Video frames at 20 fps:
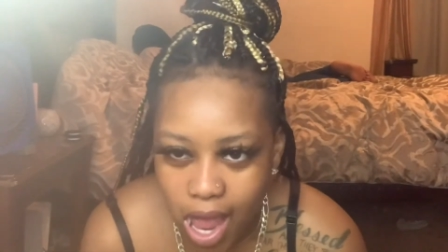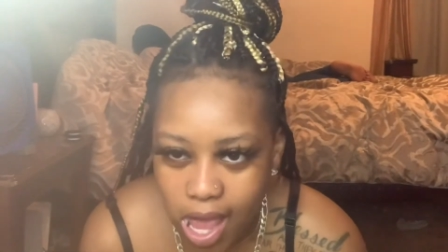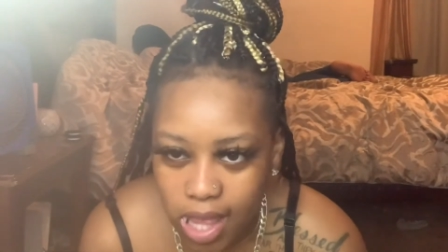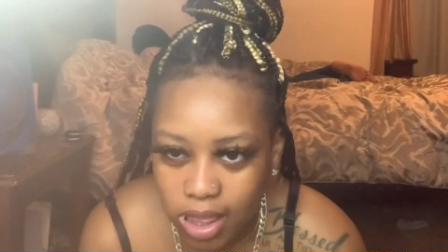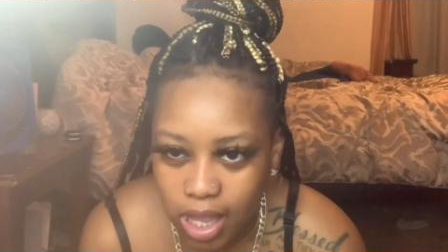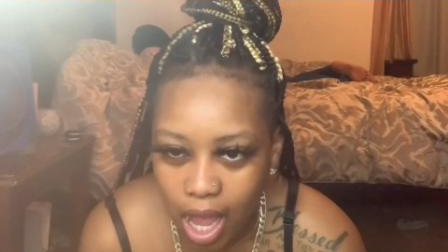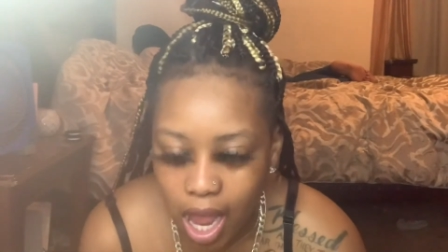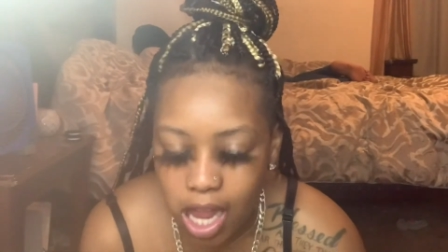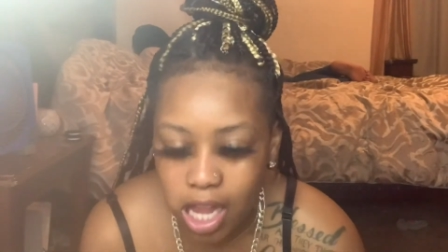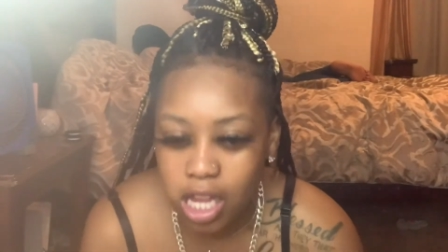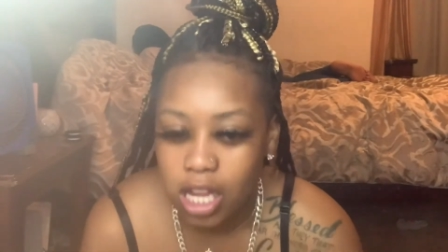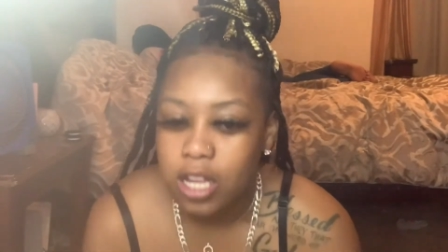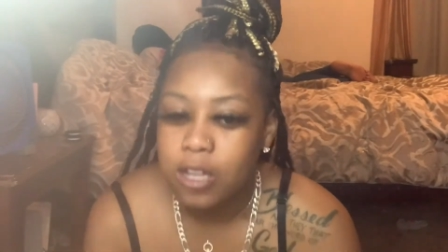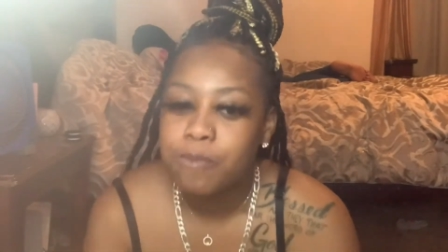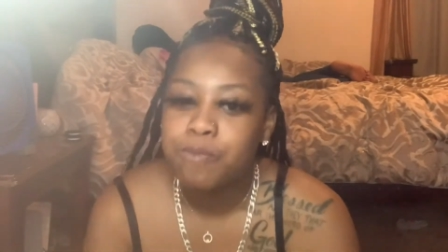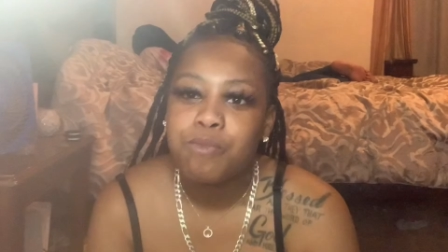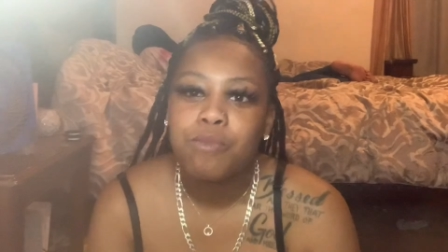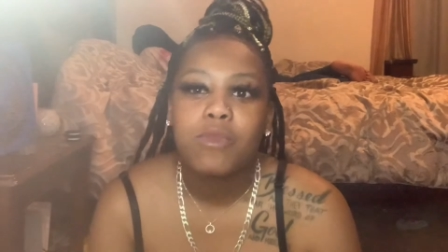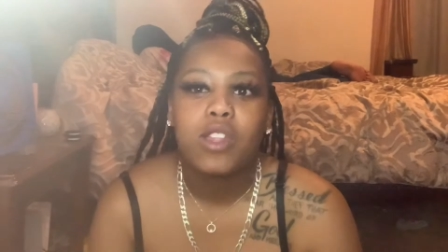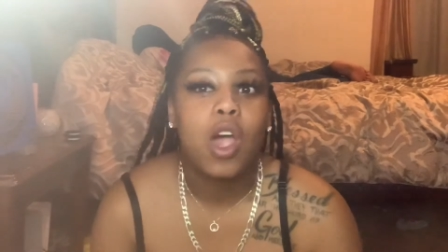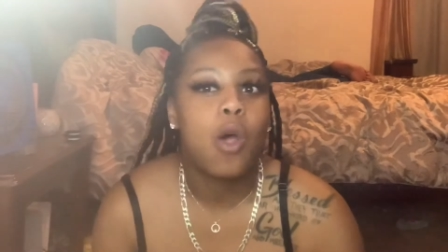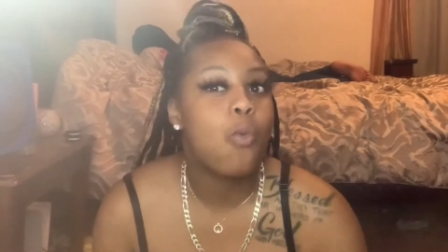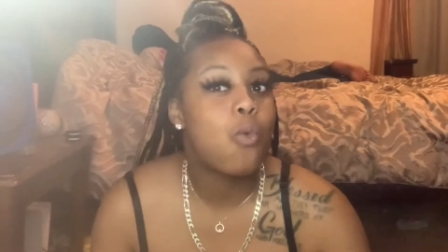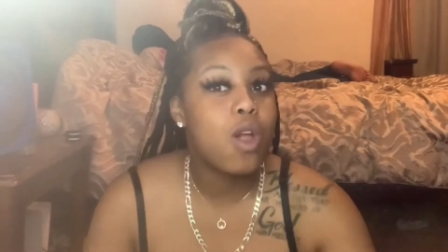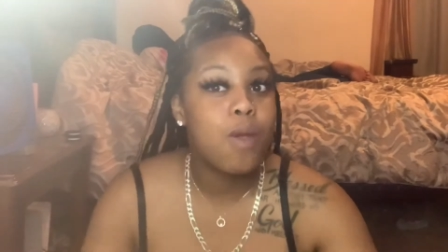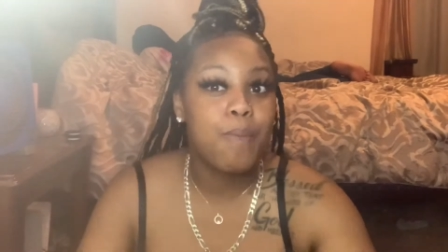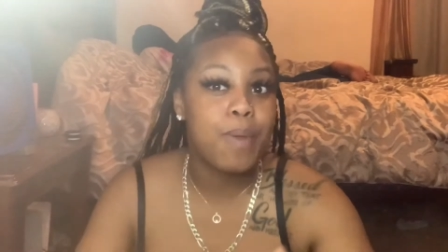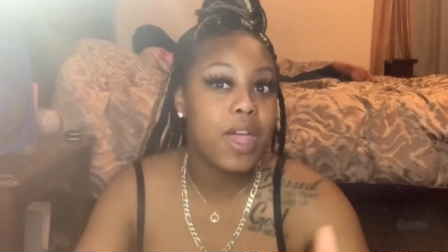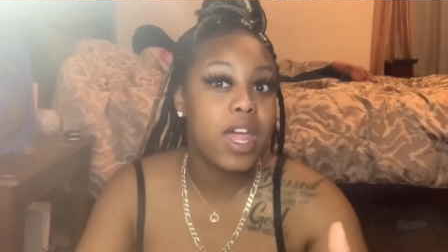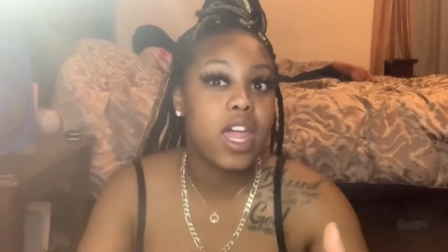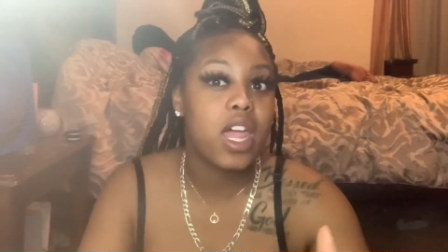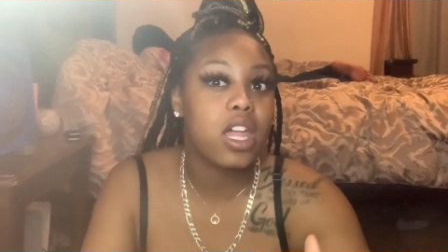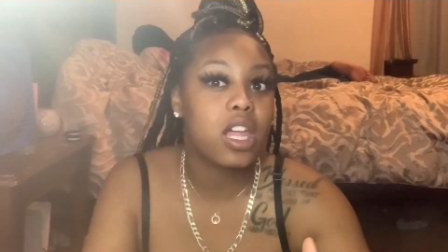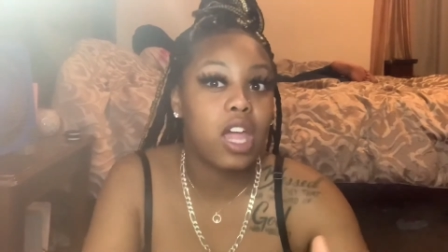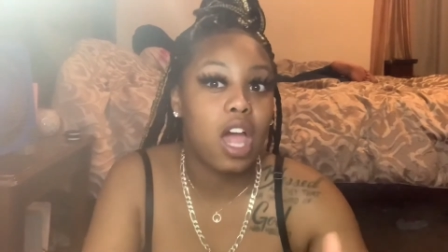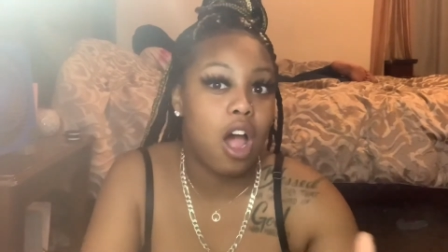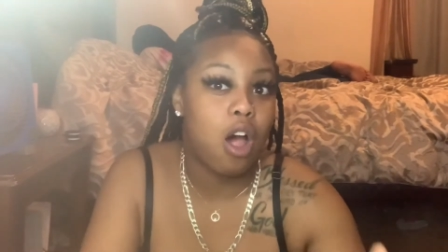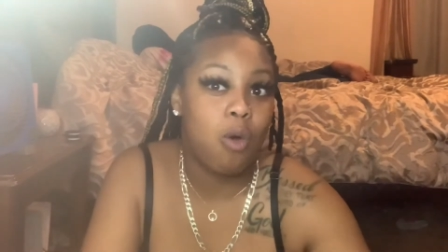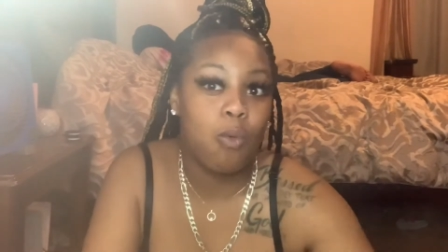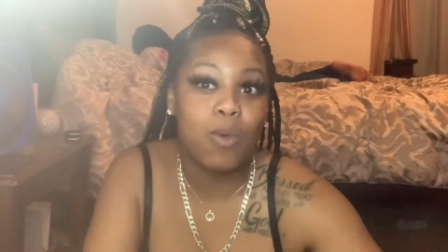Like, and we big,
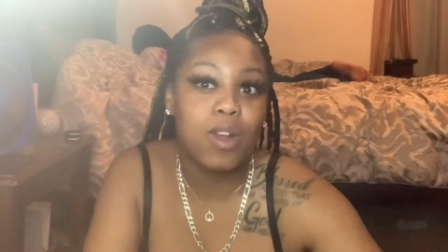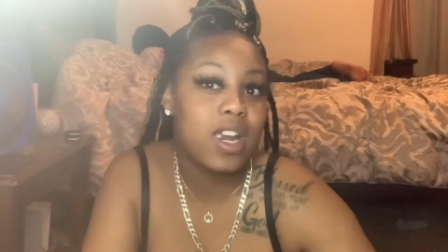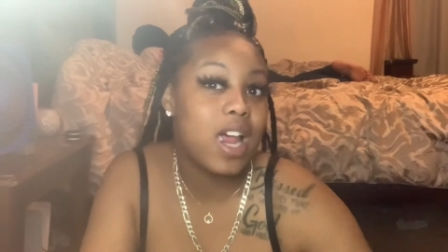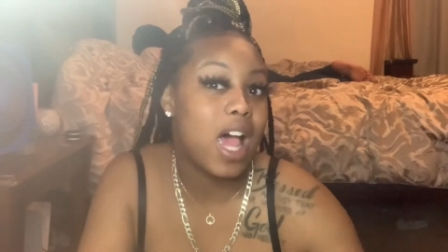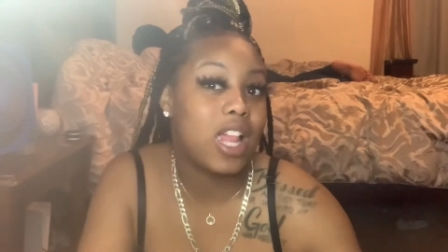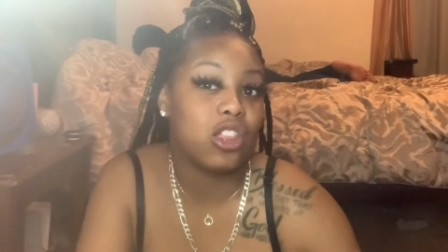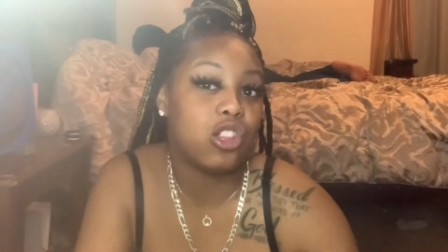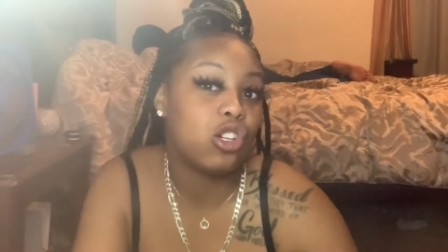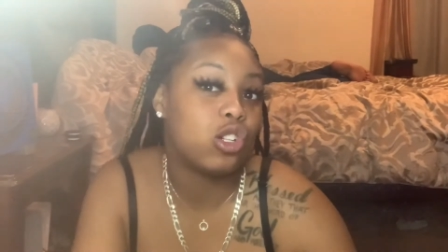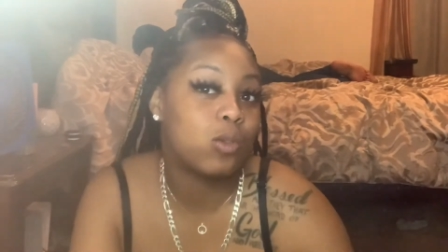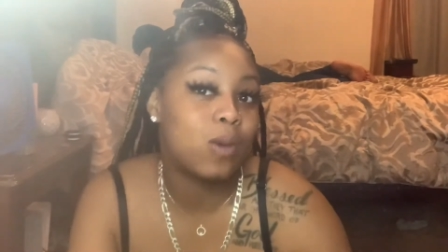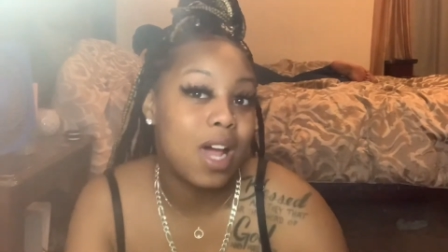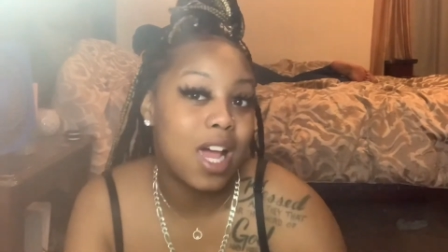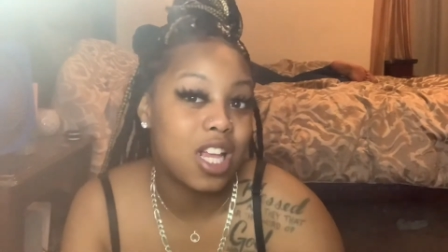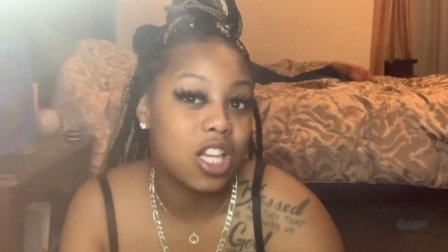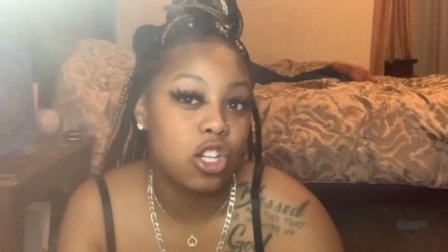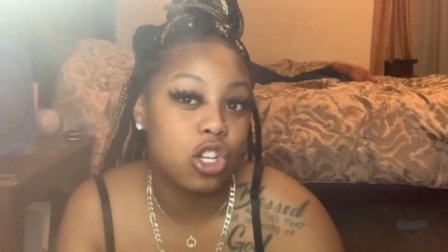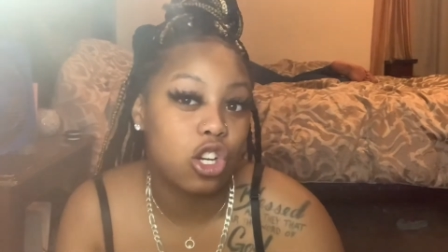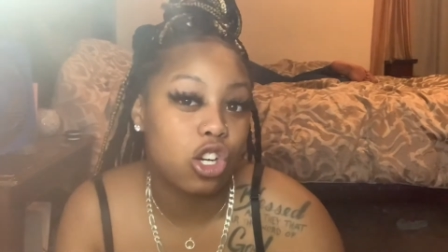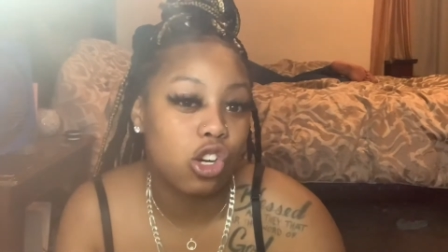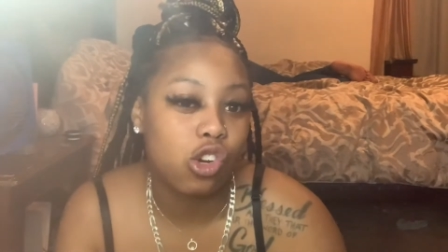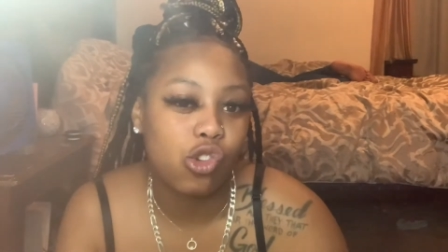y'all. We not little ass girls.